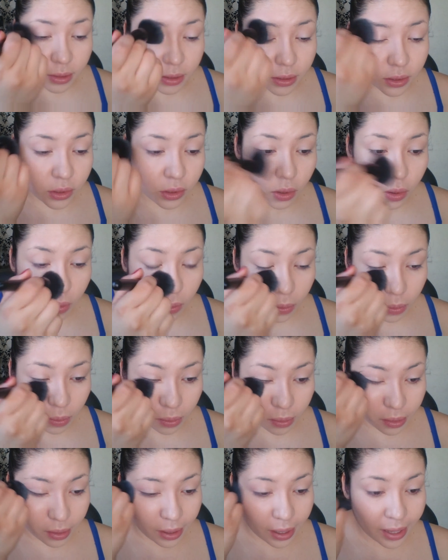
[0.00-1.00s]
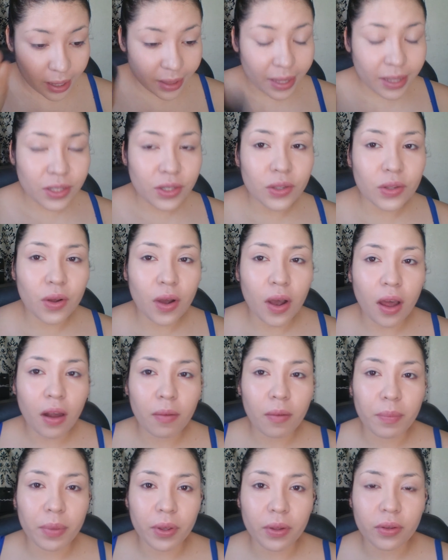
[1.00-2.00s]
So unless you know how
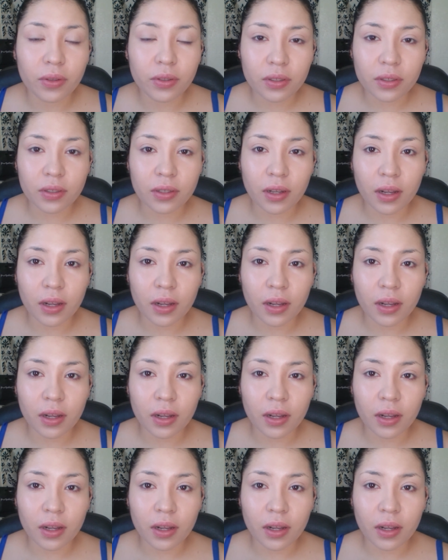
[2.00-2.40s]
to build